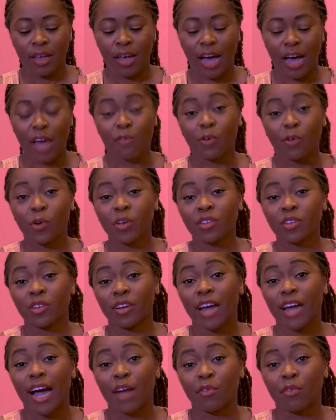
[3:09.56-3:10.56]
I focus
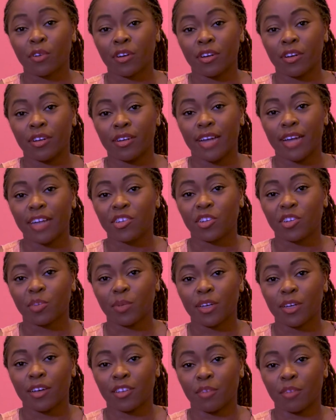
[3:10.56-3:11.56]
on Africa not just
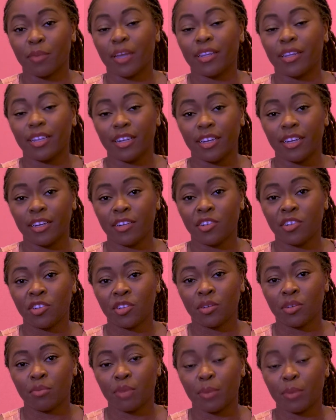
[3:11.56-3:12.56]
because of my
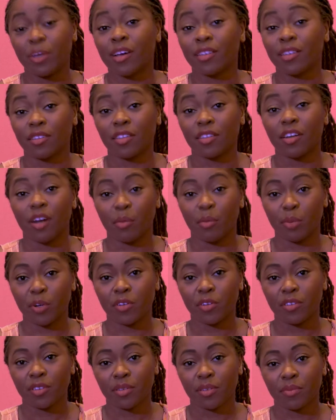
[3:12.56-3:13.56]
lineage, but because of the
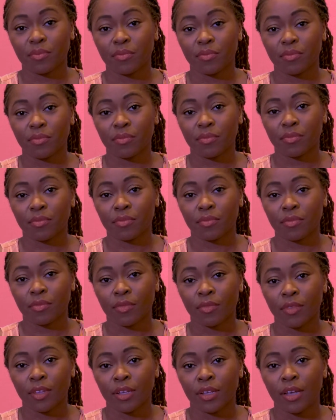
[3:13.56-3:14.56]
numbers.
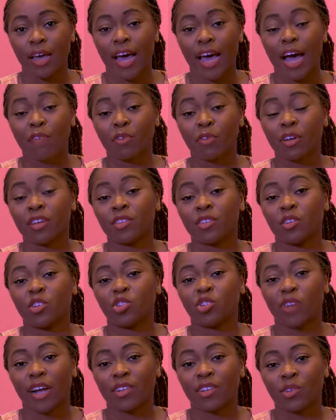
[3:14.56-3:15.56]
Africa is on
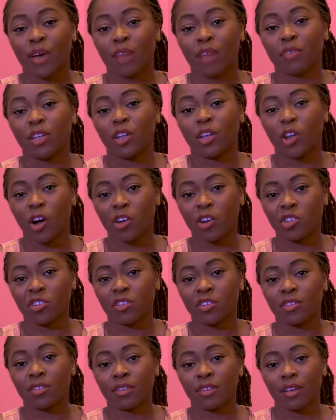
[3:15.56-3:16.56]
track to have the
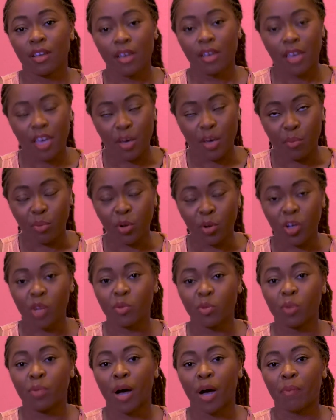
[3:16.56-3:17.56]
largest
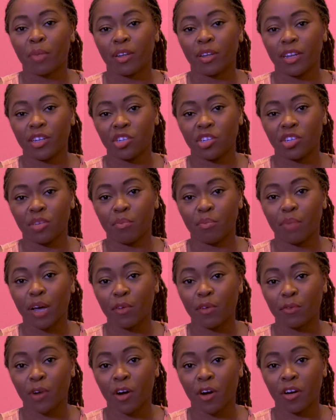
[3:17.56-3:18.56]
employable population by
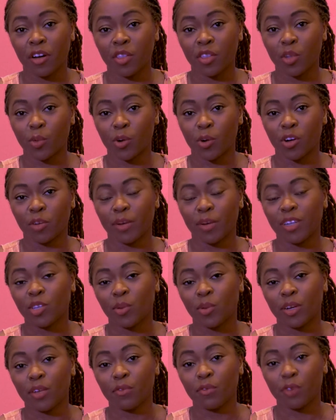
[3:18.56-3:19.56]
far in the world by
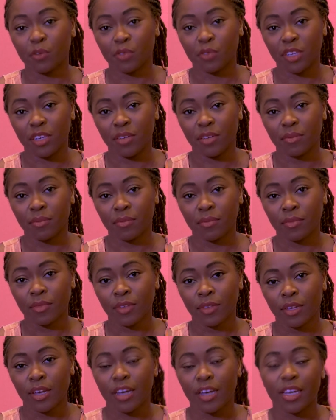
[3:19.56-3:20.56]
2050,
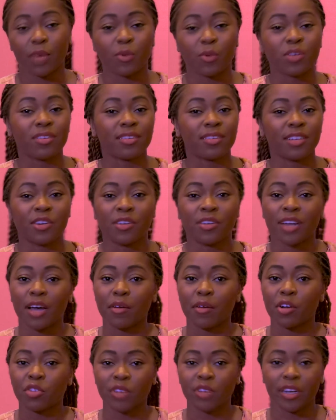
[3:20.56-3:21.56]
and yet we're still
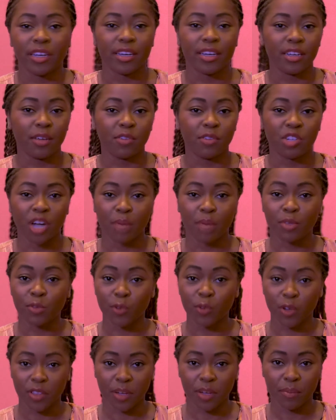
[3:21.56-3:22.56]
not creating enough jobs
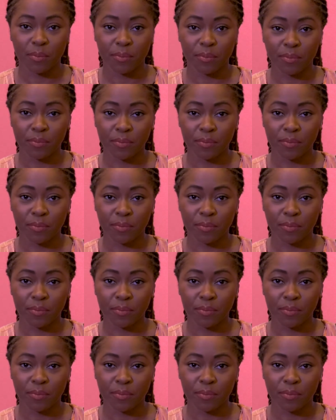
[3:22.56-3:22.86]
for them.